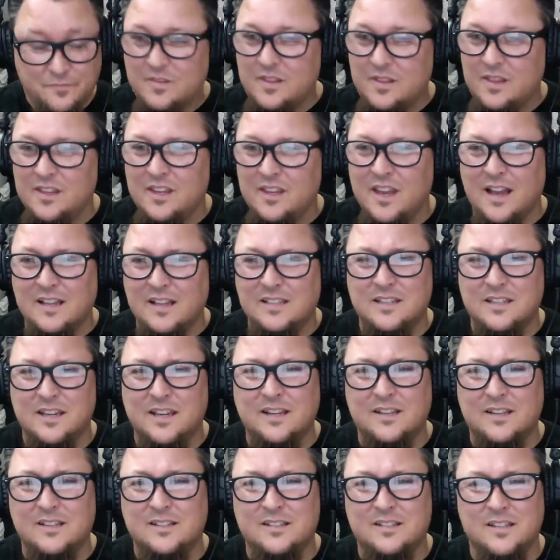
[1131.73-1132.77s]
Yes,
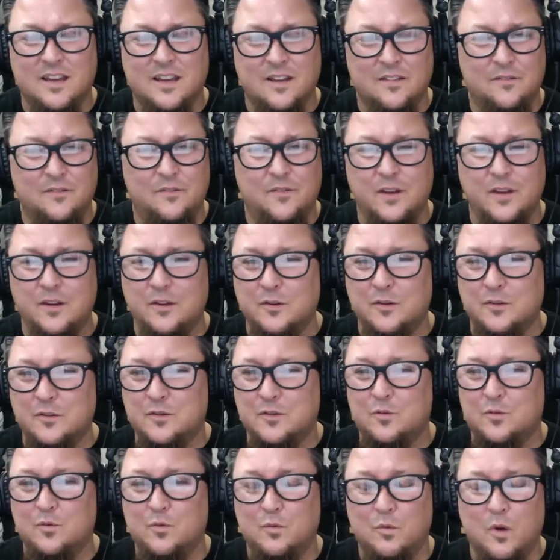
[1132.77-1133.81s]
it is. It
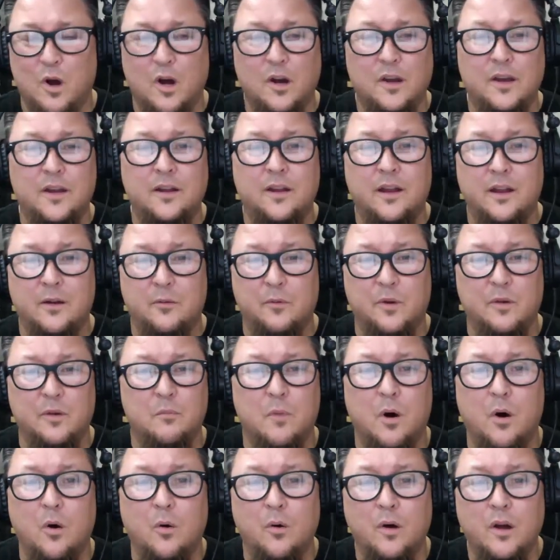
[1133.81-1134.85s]
feels rugged and
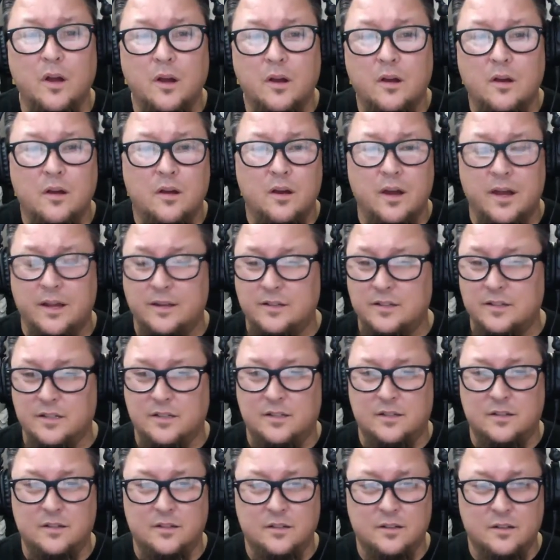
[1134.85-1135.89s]
remote and
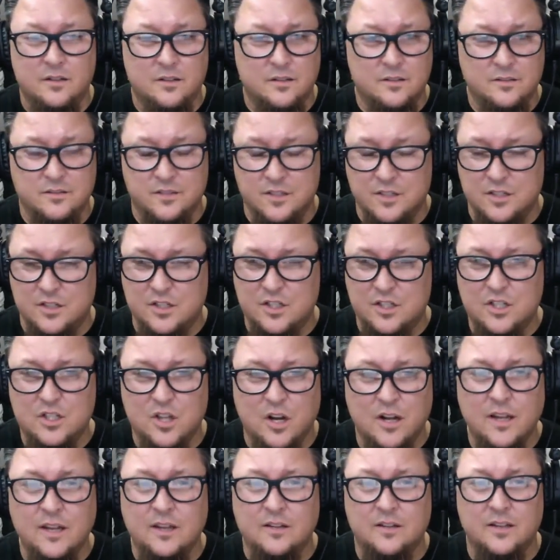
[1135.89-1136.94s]
just
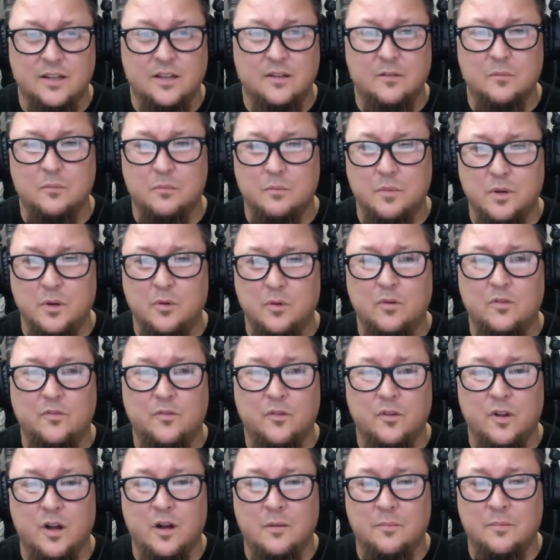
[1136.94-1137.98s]
stunningly
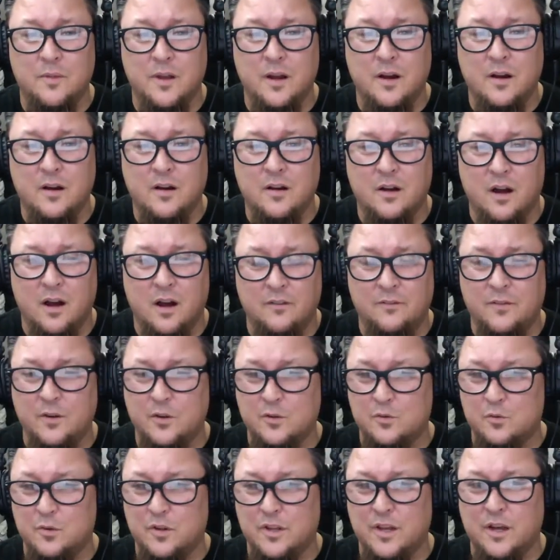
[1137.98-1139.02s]
beautiful up there. It
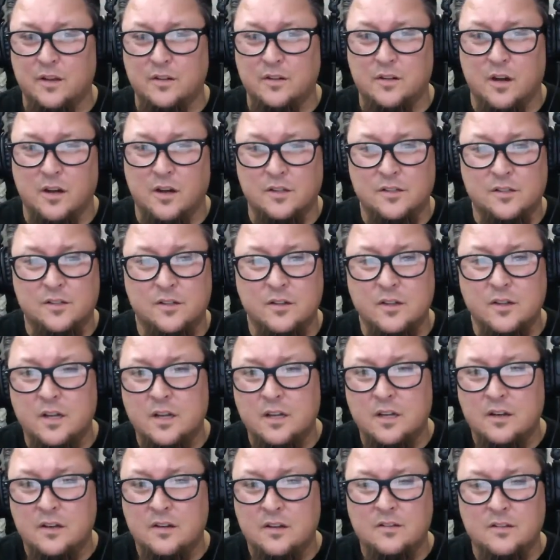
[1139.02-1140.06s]
feels really untouched.
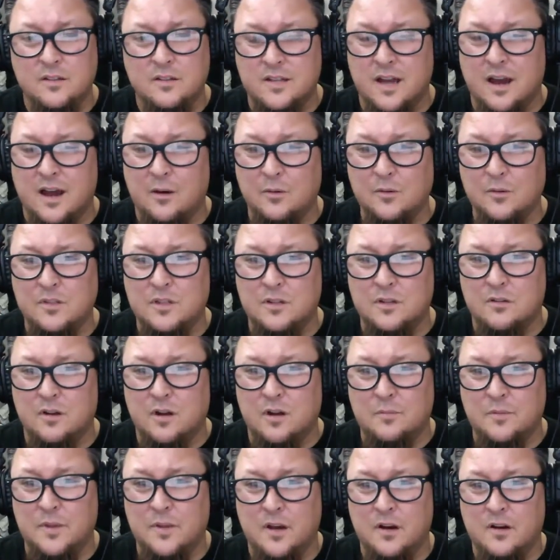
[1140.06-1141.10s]
The towns that are
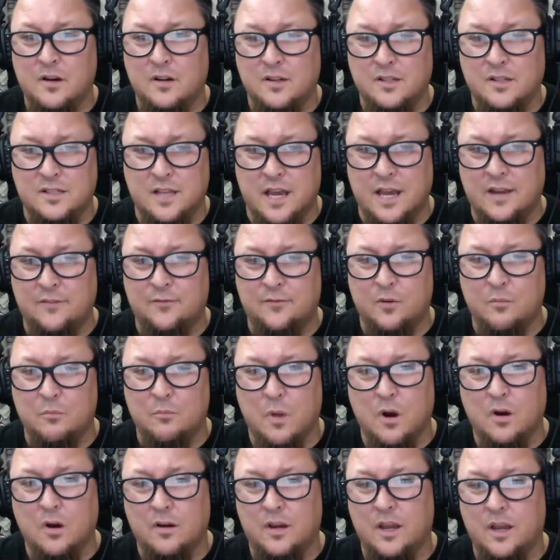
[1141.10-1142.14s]
up there, aside from
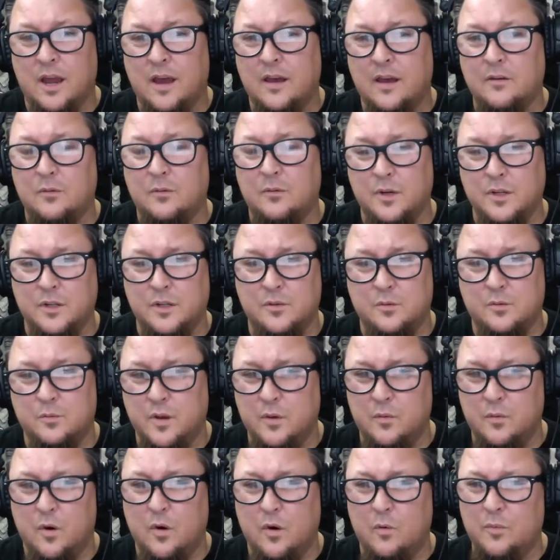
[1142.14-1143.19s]
Marquette, which
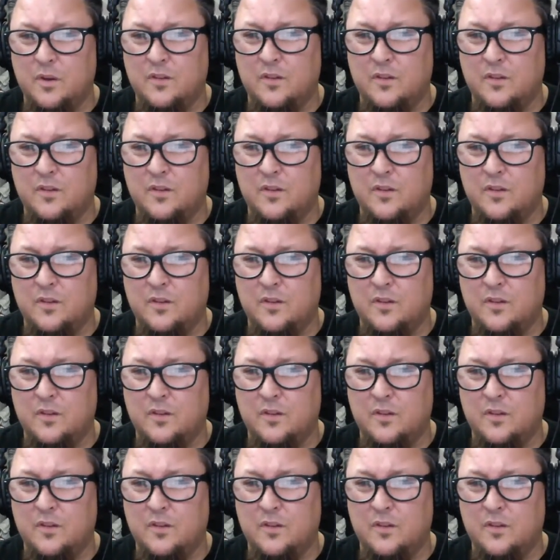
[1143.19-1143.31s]
we won't be